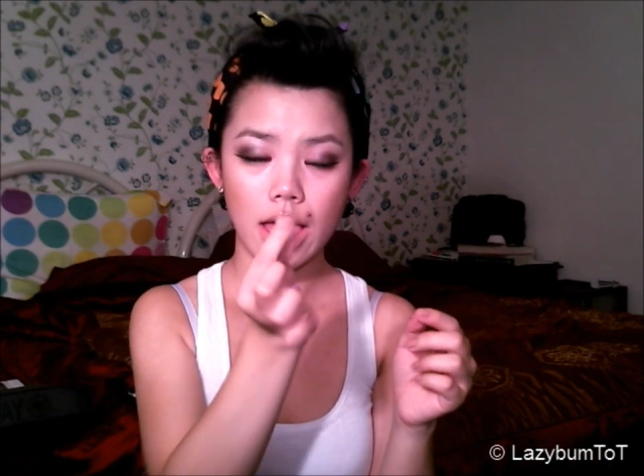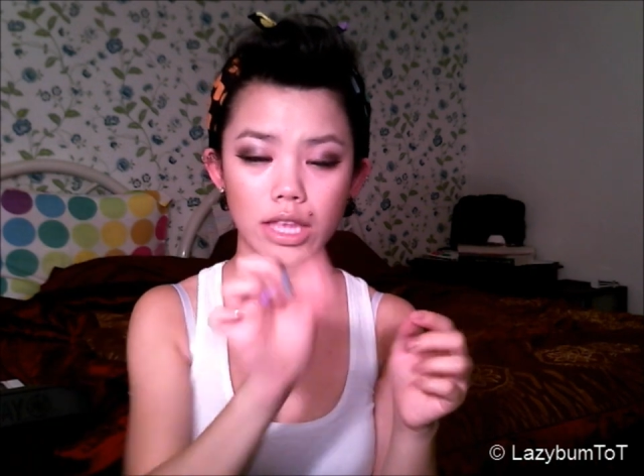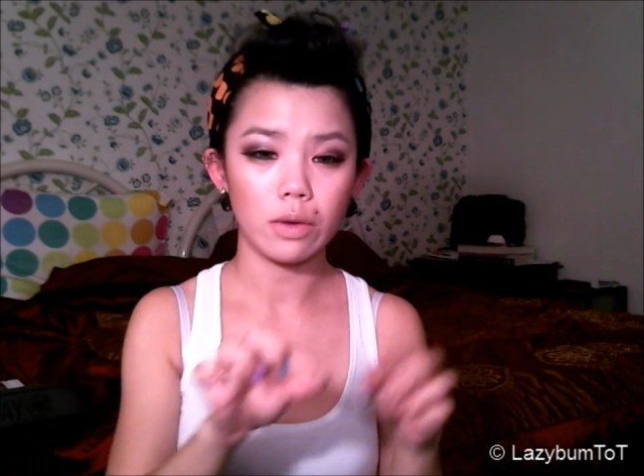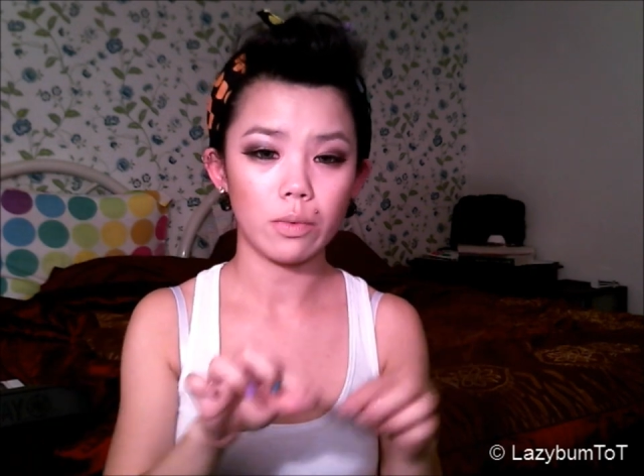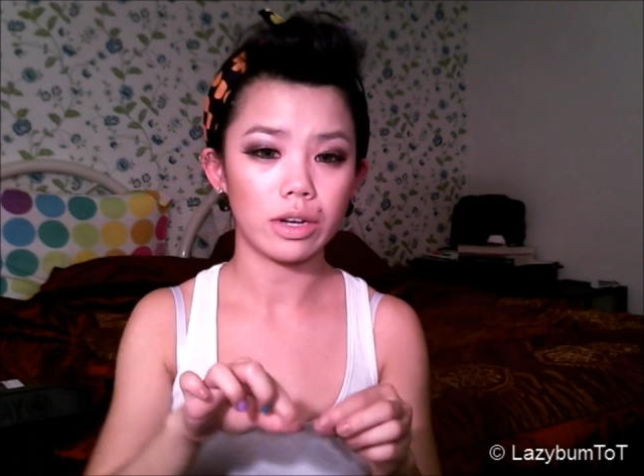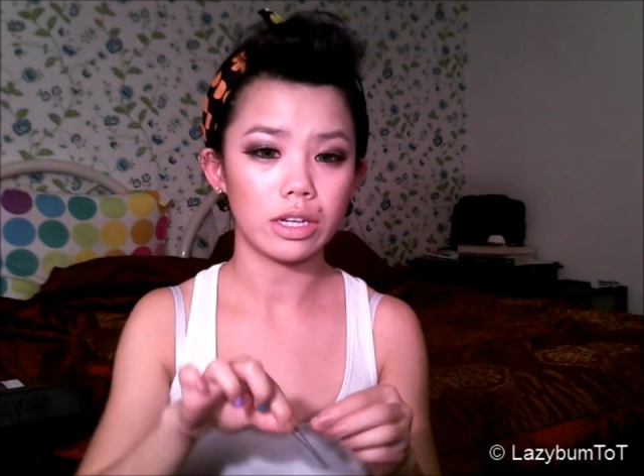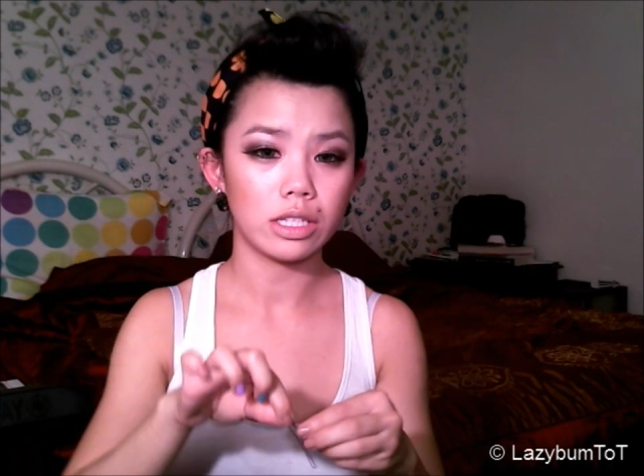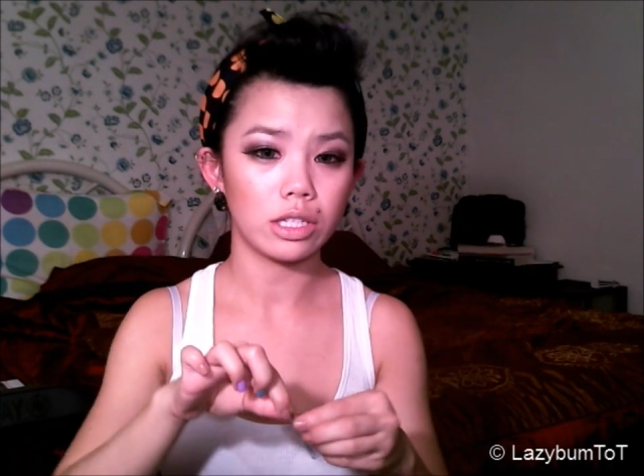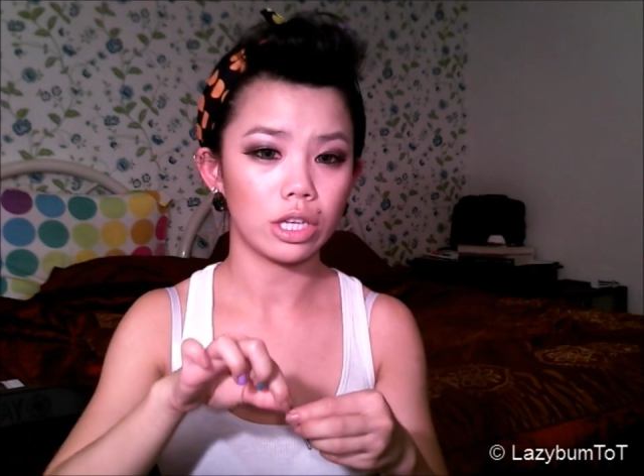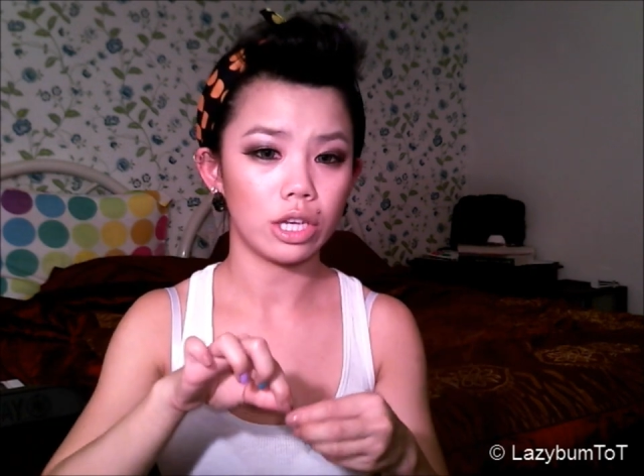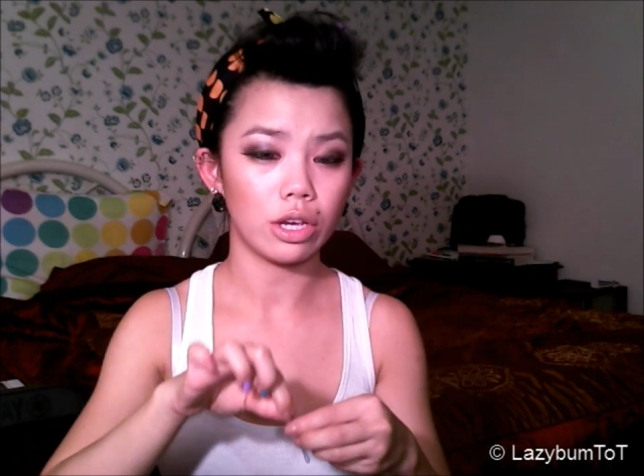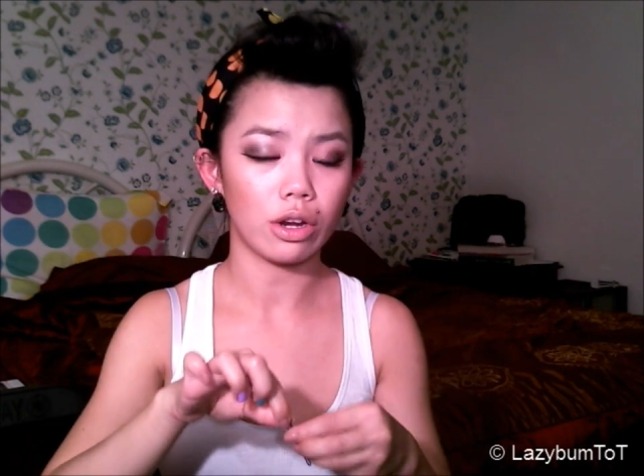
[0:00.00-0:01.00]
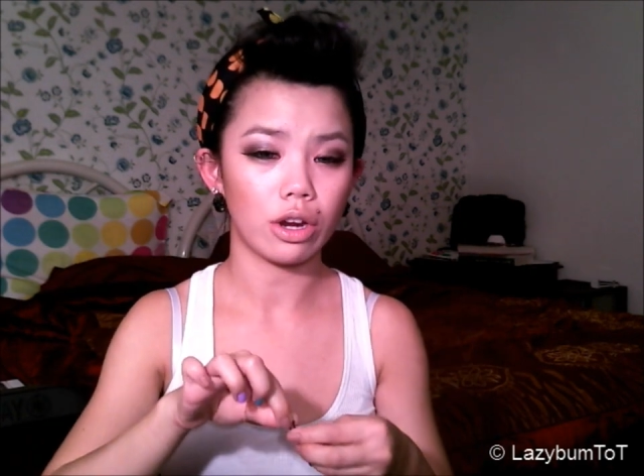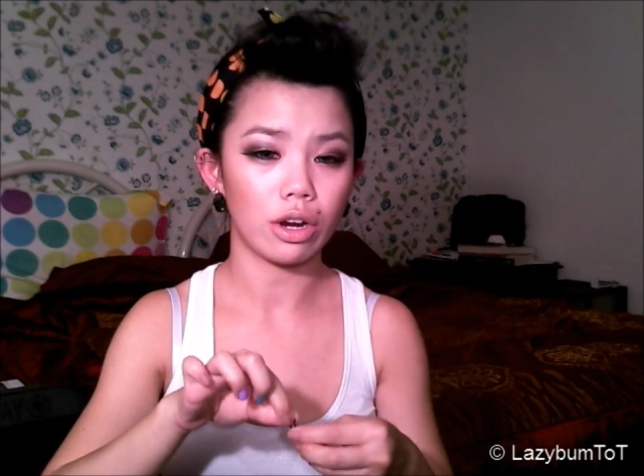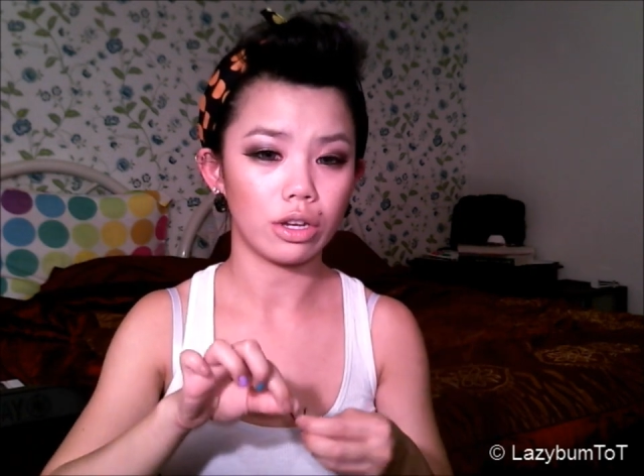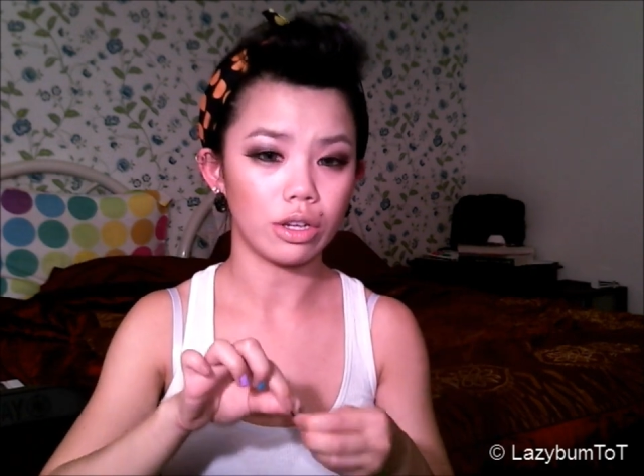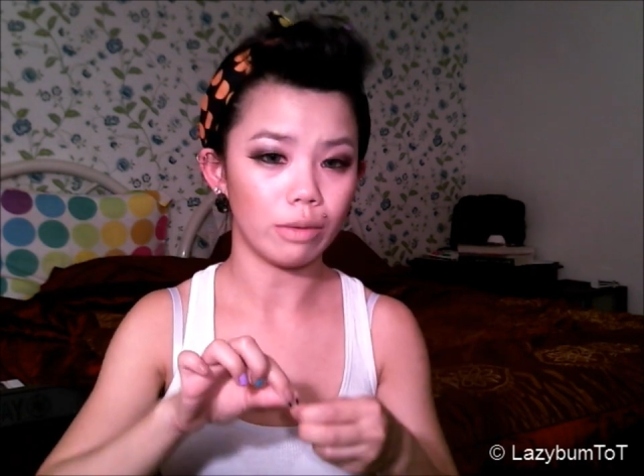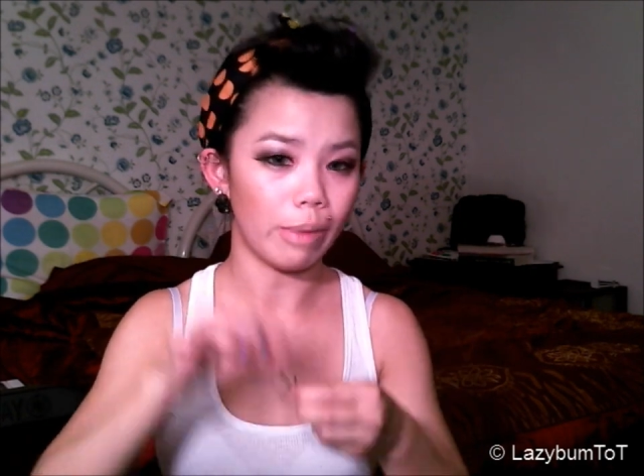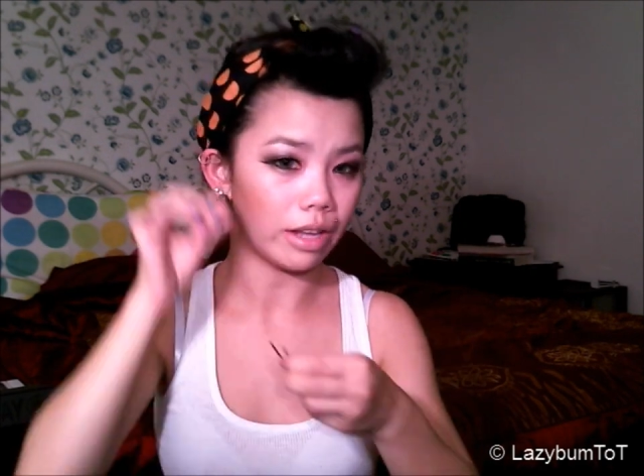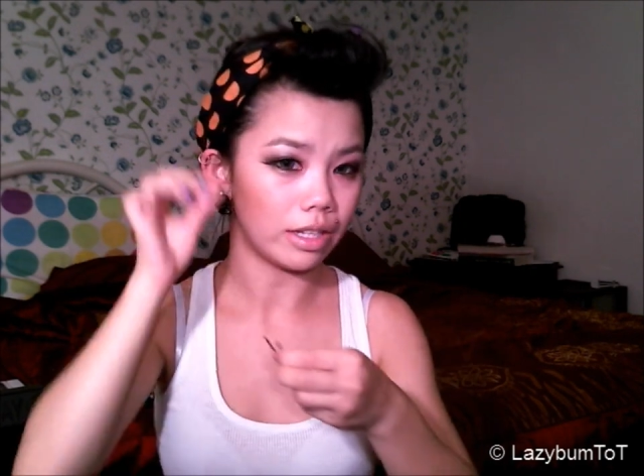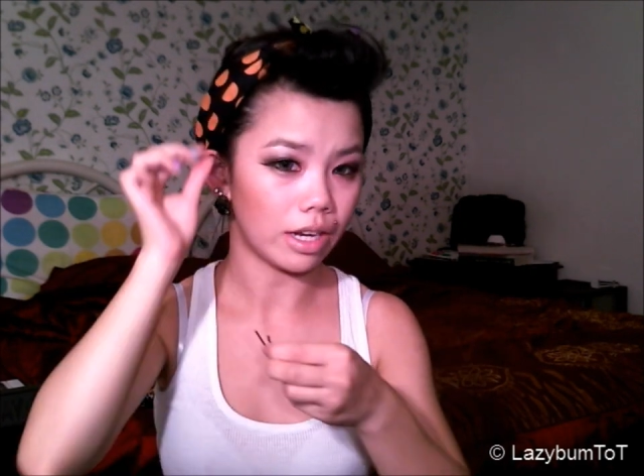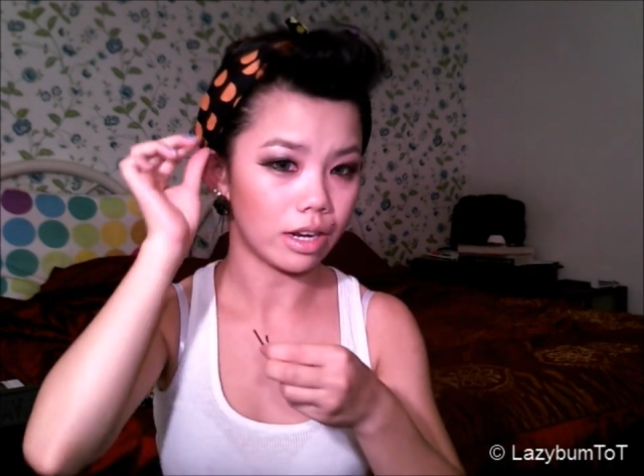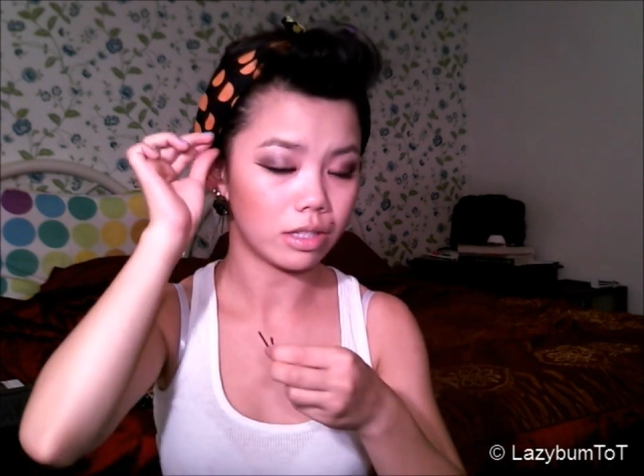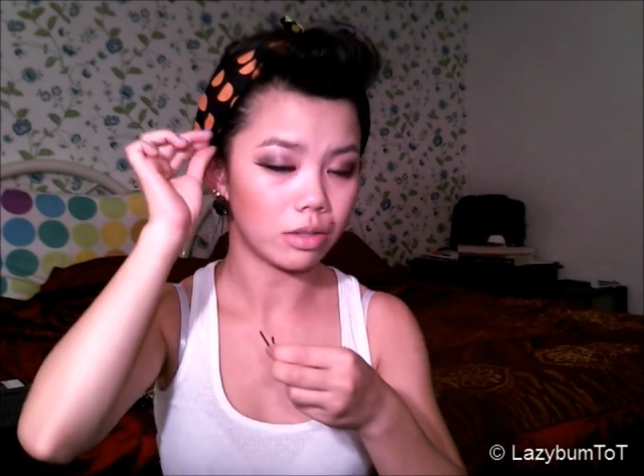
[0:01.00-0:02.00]
and you want to secure your
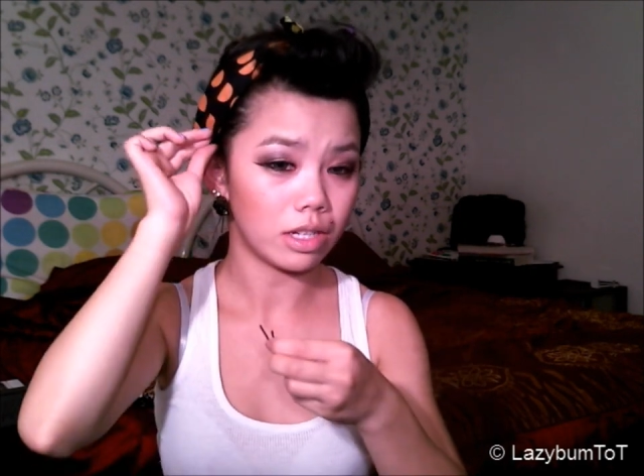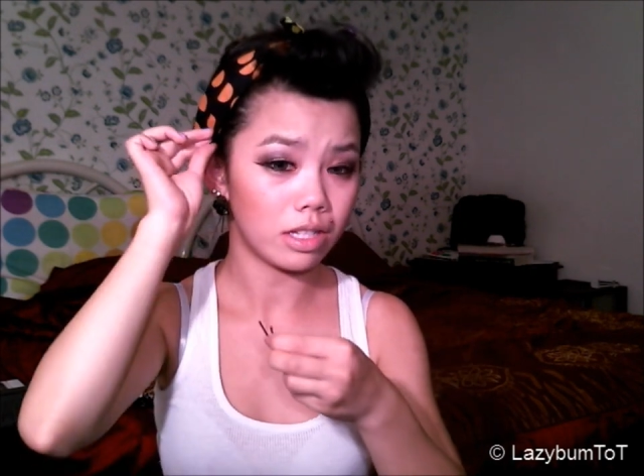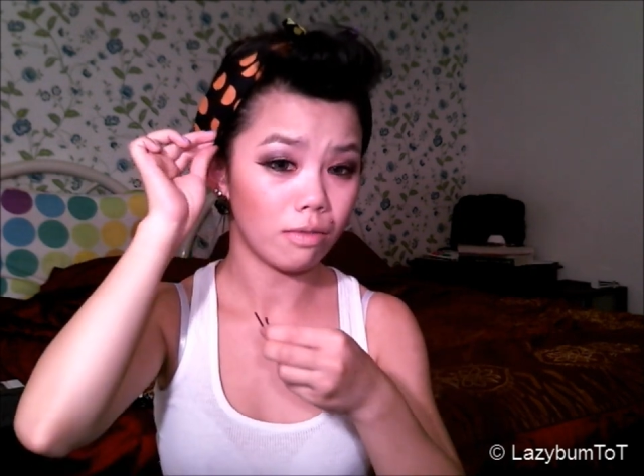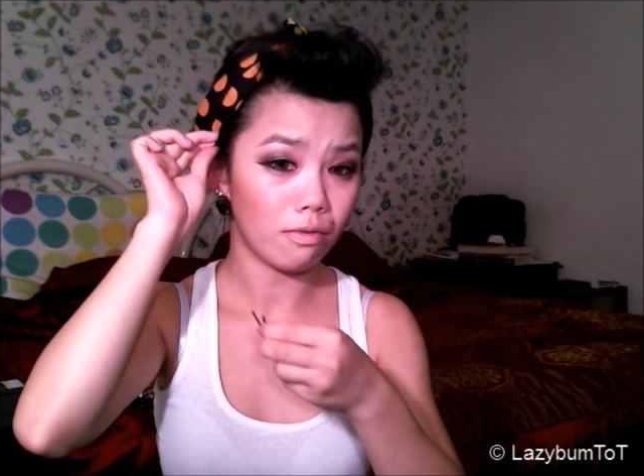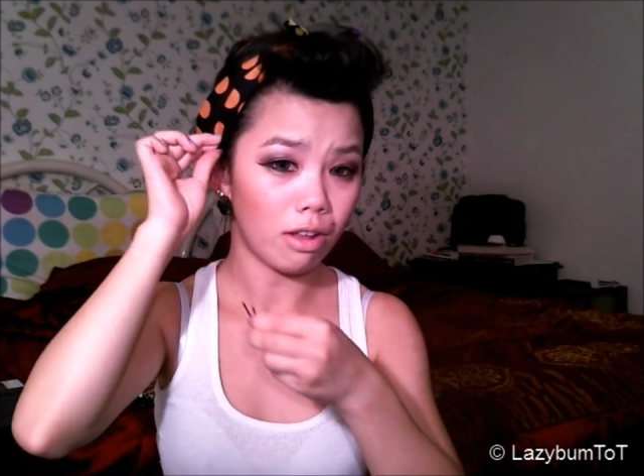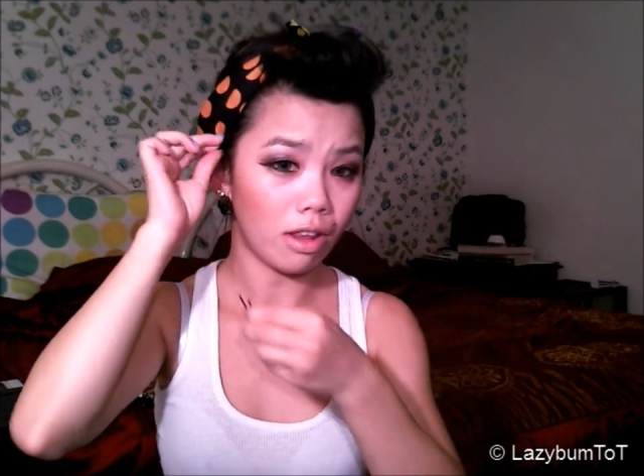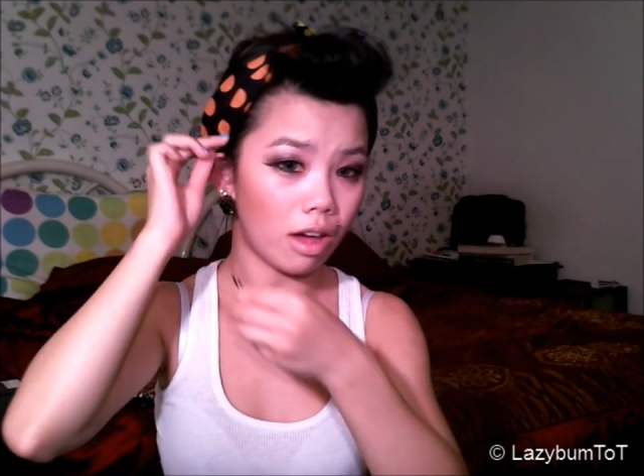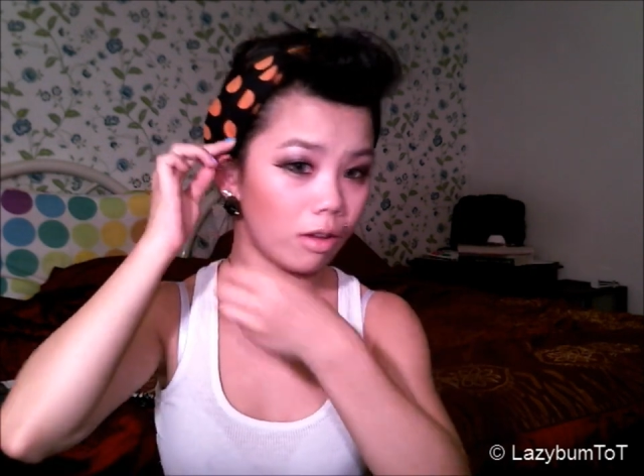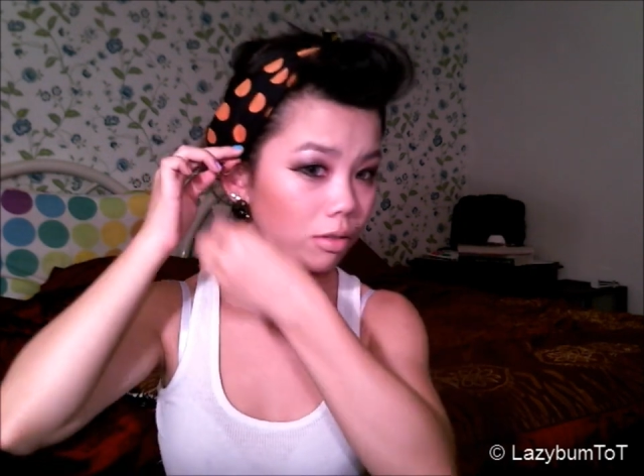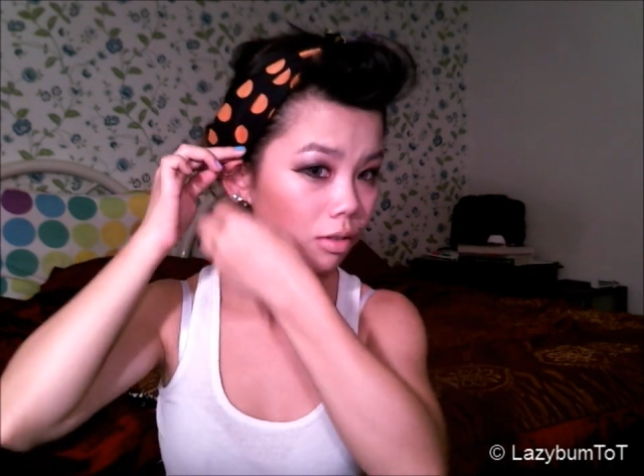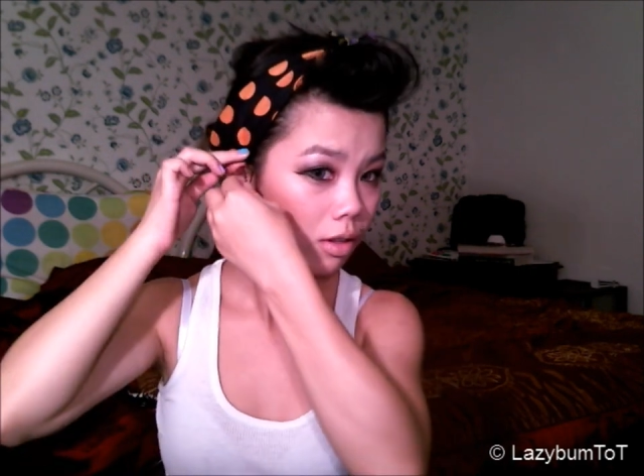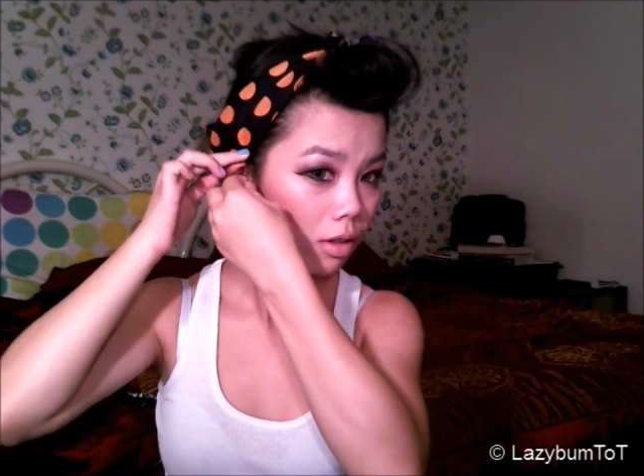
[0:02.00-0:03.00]
bandana so it doesn't fall out.